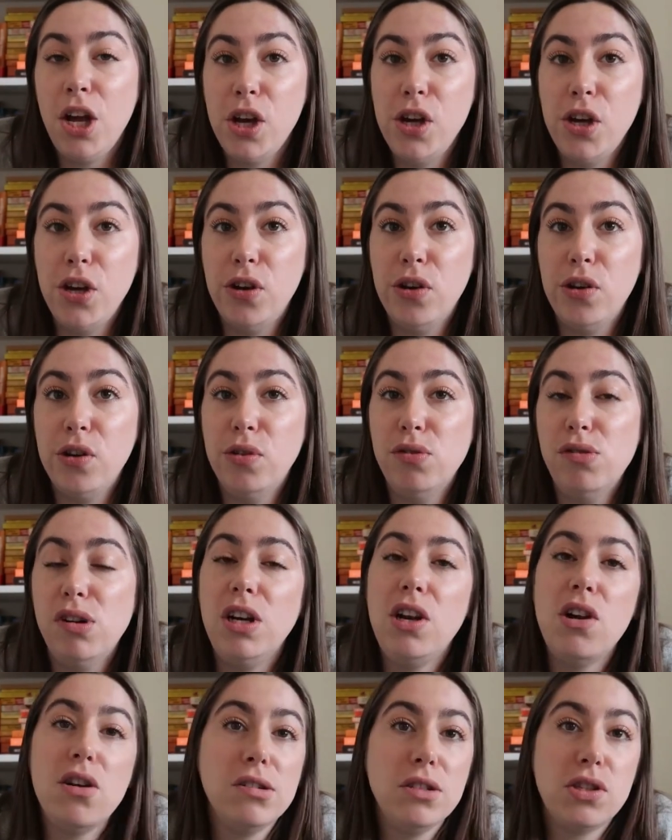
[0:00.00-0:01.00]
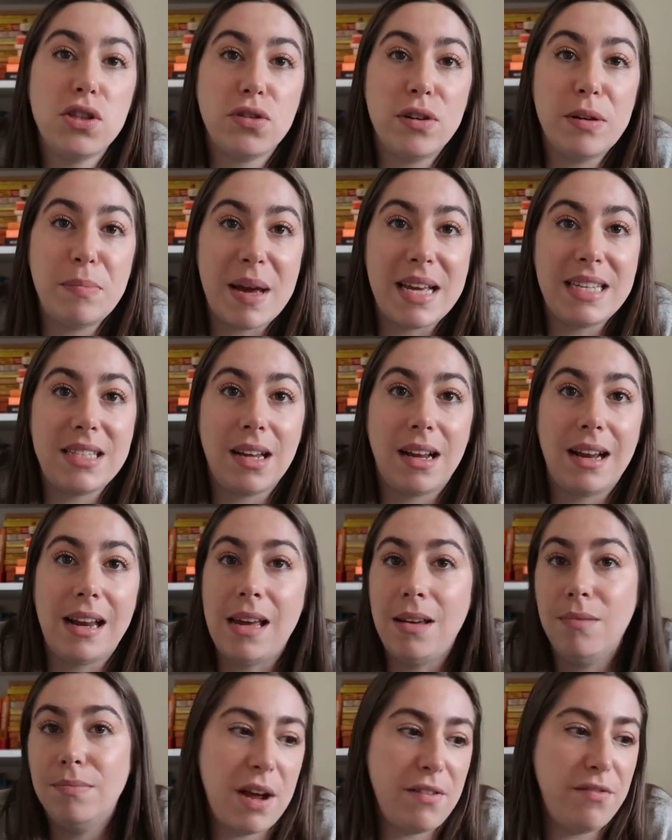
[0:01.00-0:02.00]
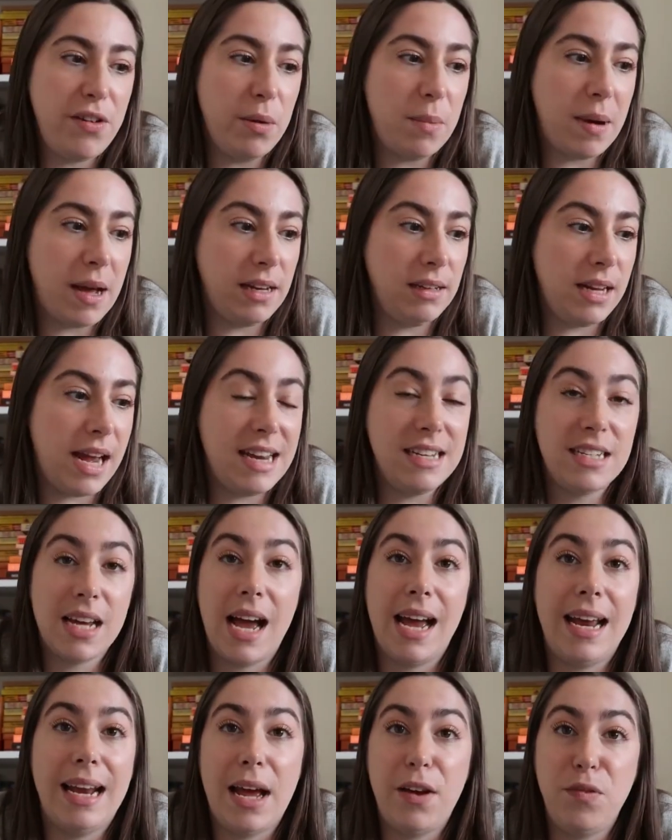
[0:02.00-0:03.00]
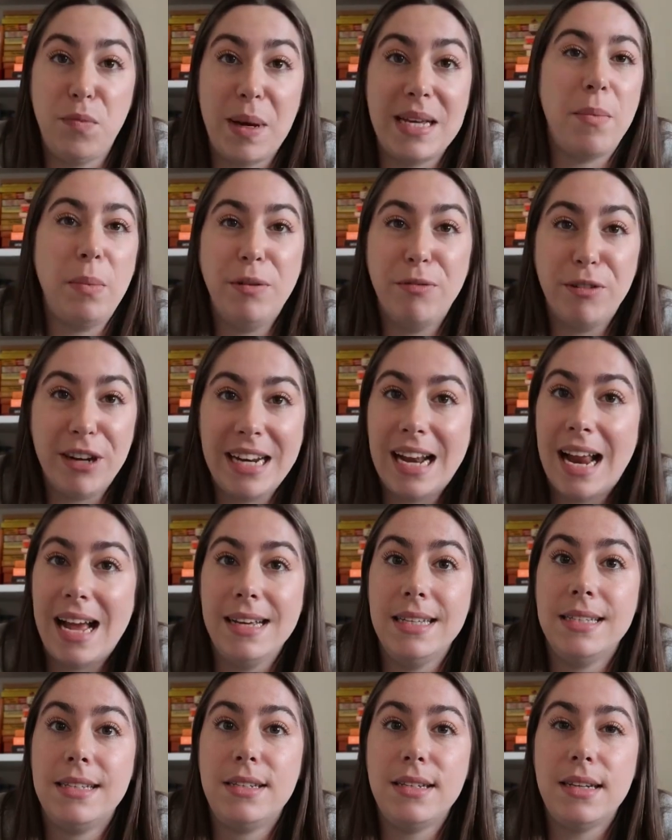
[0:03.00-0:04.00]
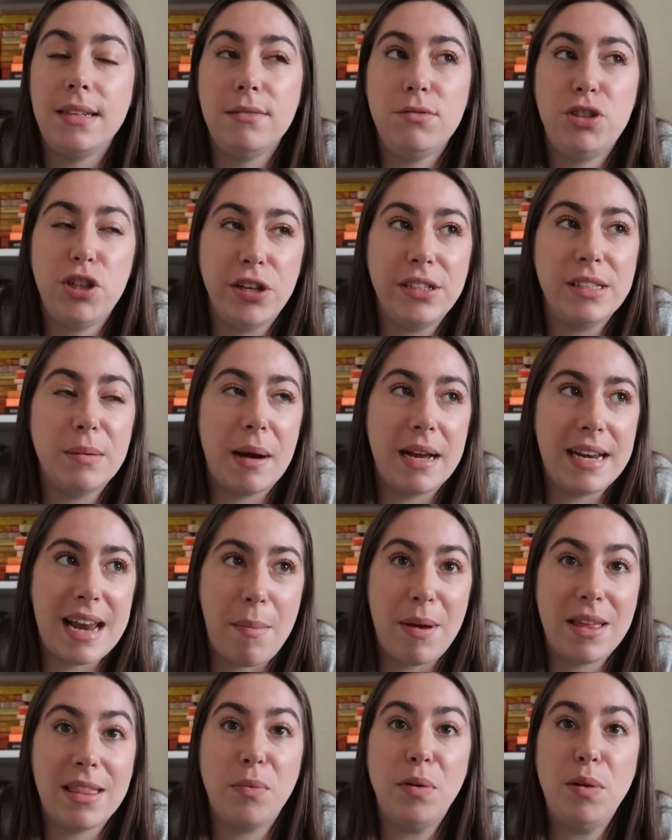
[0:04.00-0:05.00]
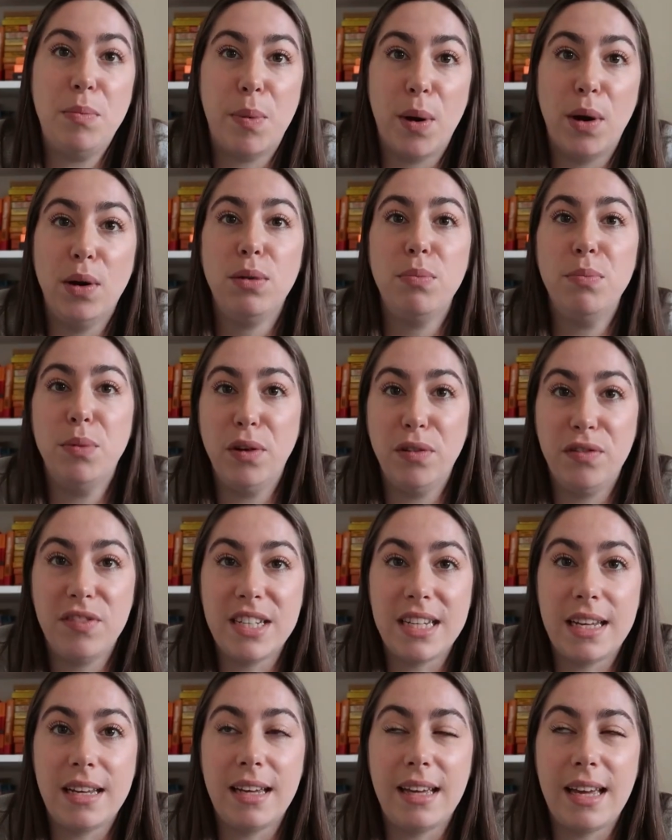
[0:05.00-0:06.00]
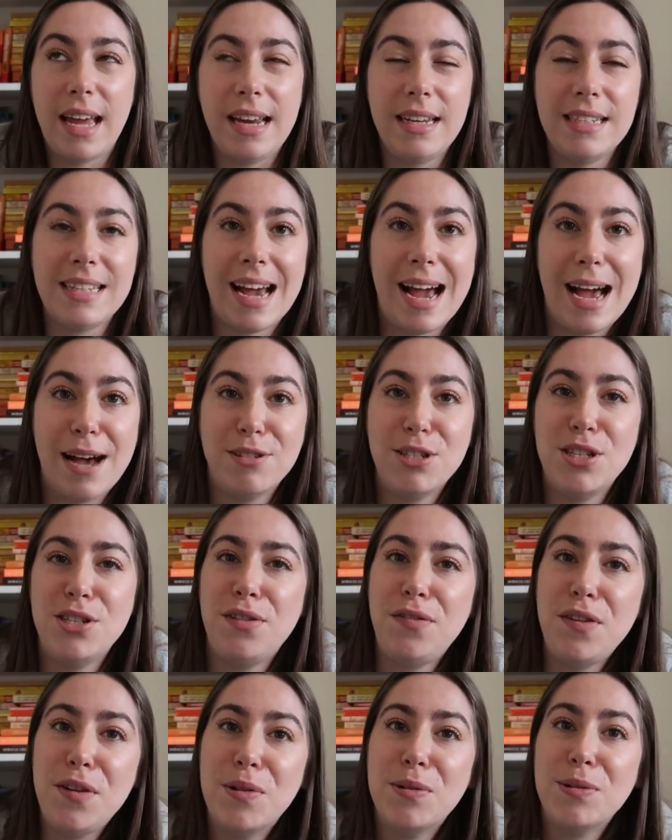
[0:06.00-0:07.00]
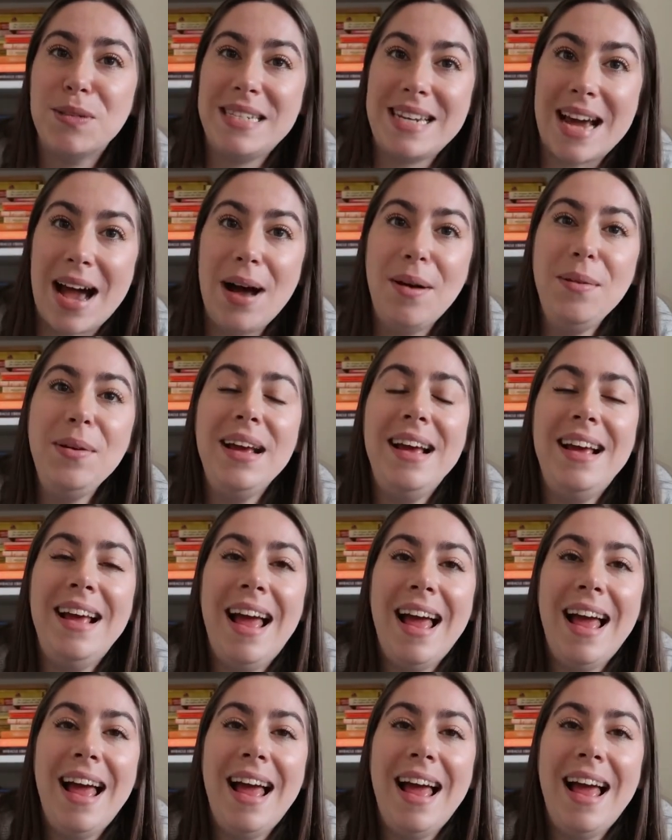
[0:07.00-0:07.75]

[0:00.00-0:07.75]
who, long story basically, someone I've known my entire life, and then we realised during the pandemic that we both moved into houses a few doors down,